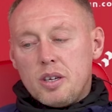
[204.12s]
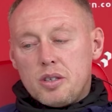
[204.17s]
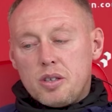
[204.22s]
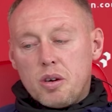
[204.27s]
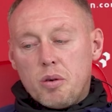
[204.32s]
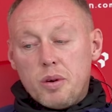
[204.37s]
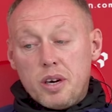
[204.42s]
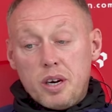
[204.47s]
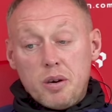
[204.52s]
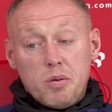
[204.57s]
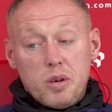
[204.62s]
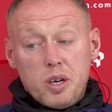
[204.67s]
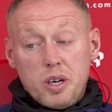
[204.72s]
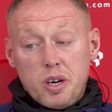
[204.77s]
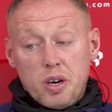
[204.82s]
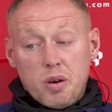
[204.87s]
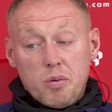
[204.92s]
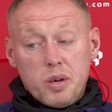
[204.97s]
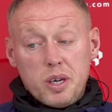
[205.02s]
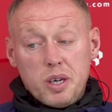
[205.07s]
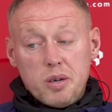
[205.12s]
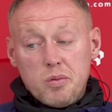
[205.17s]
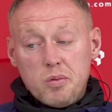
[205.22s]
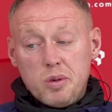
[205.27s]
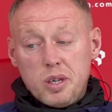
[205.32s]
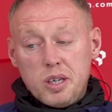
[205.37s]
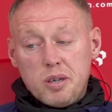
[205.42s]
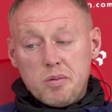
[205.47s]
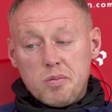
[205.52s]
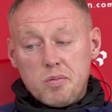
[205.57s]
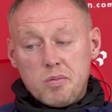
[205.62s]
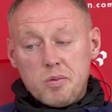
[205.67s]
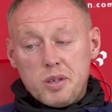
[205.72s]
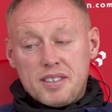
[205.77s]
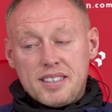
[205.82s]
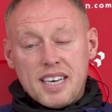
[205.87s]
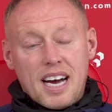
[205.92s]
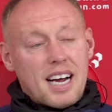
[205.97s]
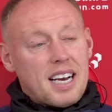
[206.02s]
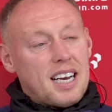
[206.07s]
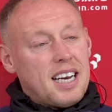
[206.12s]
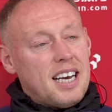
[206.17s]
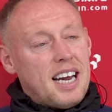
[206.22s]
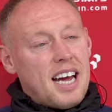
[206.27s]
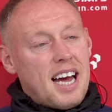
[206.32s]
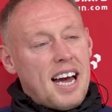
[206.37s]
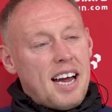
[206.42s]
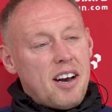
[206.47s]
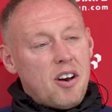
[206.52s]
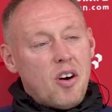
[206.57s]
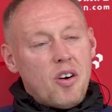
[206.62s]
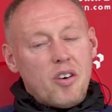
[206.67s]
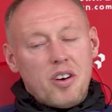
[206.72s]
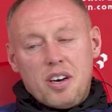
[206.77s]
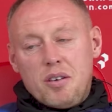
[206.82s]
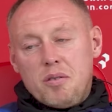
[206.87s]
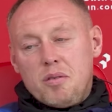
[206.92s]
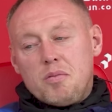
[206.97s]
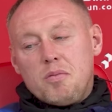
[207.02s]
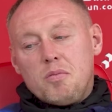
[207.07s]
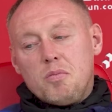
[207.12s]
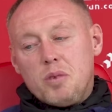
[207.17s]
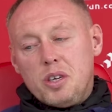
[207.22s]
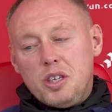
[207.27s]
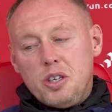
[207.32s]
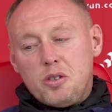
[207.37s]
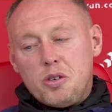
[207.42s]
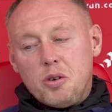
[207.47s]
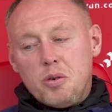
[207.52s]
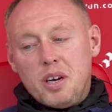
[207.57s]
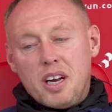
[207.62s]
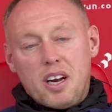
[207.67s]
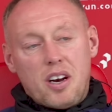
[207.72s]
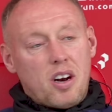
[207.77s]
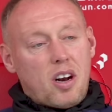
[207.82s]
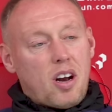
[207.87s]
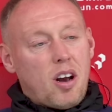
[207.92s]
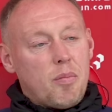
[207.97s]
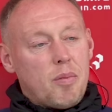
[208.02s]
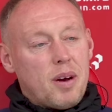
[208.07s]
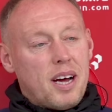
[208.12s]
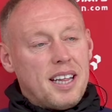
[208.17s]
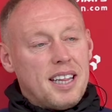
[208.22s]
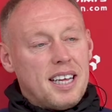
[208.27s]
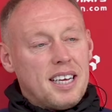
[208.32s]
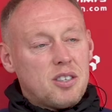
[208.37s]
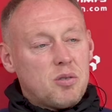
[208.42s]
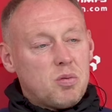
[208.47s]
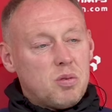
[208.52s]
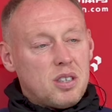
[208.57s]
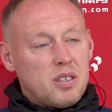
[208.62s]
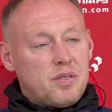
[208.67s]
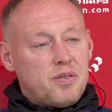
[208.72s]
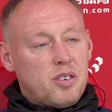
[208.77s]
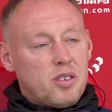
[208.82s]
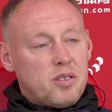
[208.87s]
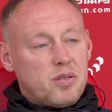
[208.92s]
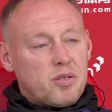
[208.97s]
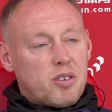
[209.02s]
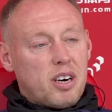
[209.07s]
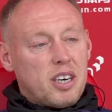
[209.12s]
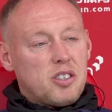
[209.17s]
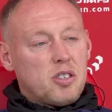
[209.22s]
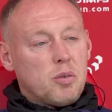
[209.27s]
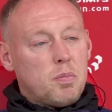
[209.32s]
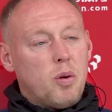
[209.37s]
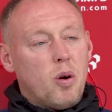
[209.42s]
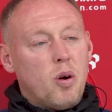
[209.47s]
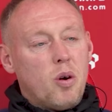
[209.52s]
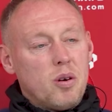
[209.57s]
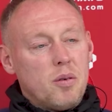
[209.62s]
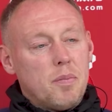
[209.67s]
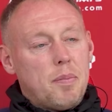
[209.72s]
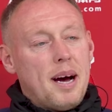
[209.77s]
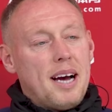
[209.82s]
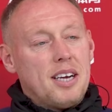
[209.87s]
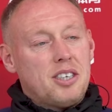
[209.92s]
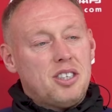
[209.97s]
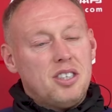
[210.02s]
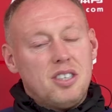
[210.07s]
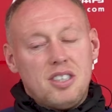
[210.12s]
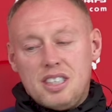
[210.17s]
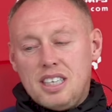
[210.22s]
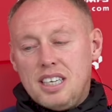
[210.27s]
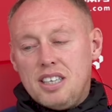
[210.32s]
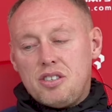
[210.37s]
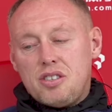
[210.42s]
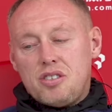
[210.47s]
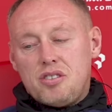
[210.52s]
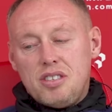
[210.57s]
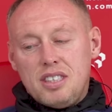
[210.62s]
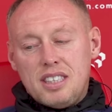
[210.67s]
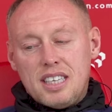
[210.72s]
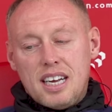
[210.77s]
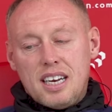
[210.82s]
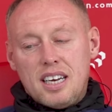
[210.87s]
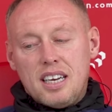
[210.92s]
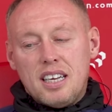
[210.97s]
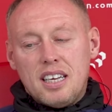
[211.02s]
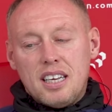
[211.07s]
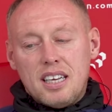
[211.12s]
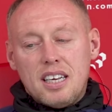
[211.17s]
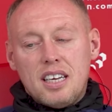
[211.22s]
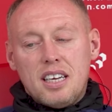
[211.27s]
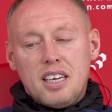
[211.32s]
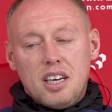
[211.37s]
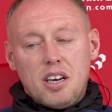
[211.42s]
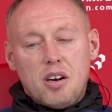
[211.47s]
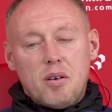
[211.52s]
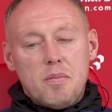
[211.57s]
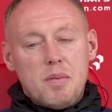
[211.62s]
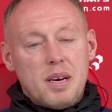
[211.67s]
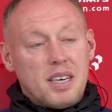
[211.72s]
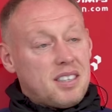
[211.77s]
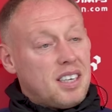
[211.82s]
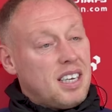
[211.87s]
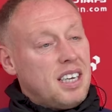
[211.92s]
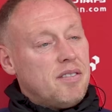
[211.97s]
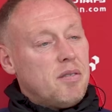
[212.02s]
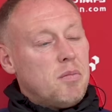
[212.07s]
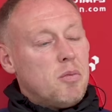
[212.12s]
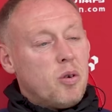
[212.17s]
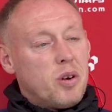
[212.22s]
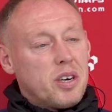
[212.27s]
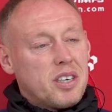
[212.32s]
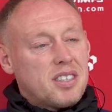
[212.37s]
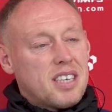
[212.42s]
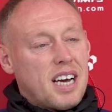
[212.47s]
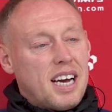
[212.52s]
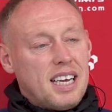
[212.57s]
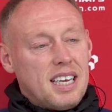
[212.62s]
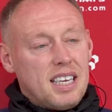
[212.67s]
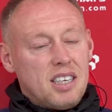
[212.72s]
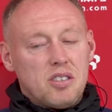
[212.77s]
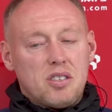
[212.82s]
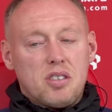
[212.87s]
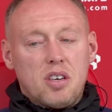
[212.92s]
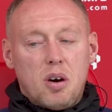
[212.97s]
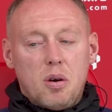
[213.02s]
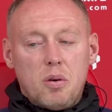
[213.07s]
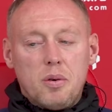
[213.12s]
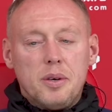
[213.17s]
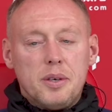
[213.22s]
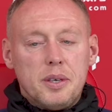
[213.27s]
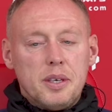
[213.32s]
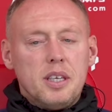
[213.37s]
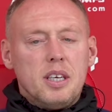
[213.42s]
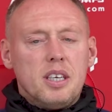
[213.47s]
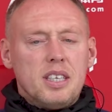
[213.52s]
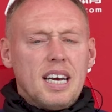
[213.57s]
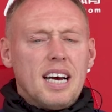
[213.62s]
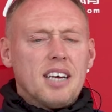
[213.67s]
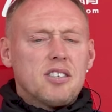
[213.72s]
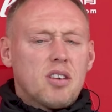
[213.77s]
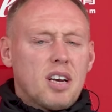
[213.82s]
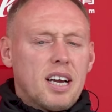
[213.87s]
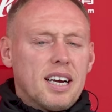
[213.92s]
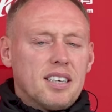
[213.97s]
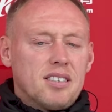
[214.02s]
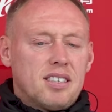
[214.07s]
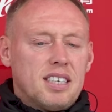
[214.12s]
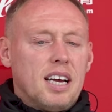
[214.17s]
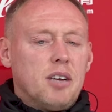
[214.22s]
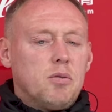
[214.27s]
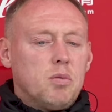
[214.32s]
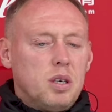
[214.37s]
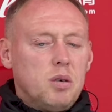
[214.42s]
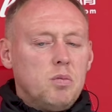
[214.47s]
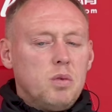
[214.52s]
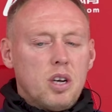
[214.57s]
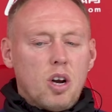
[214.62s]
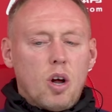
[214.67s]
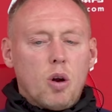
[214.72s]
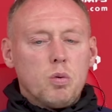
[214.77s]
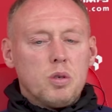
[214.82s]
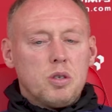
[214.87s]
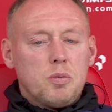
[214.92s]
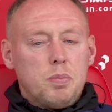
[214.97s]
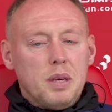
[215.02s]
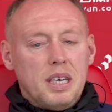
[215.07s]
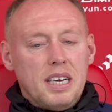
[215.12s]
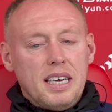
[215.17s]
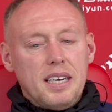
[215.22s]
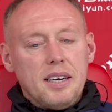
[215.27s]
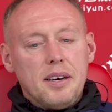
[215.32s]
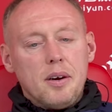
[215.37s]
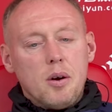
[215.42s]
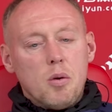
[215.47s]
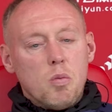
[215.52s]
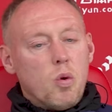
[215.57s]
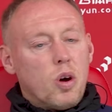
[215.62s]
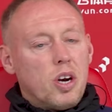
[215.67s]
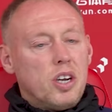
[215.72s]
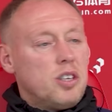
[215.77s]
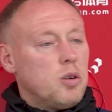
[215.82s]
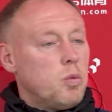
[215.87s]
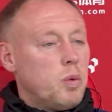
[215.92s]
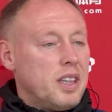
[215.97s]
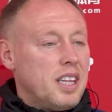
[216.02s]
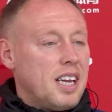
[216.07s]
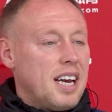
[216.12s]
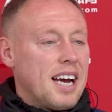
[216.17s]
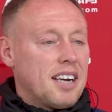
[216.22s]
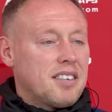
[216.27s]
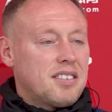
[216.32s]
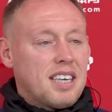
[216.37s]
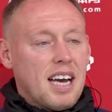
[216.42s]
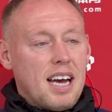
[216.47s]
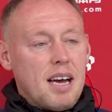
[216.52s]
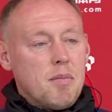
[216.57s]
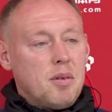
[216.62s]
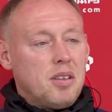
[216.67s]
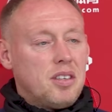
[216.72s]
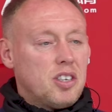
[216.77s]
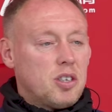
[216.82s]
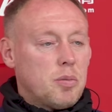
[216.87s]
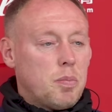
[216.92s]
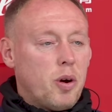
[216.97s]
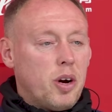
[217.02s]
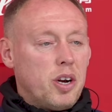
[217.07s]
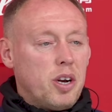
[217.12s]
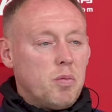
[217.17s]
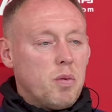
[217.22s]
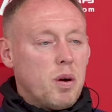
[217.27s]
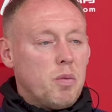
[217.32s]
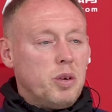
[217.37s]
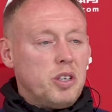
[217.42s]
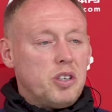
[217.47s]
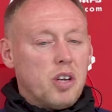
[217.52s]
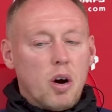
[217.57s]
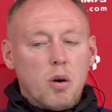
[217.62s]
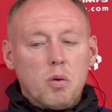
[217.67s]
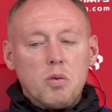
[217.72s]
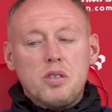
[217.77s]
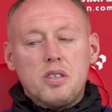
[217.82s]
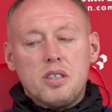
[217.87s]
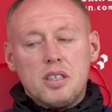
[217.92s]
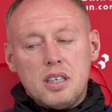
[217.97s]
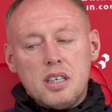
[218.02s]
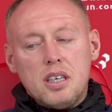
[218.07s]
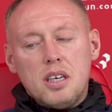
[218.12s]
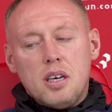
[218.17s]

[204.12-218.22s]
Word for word: so we're, we're you know we're, we're we're tackling it head on, and when you're doing it at a club like this, where it's full of great support and passion and history, then you know, it makes it even more exciting. So, yeah, so like I said, we, we'll always be wanting to win the next game and disappointed when we don't.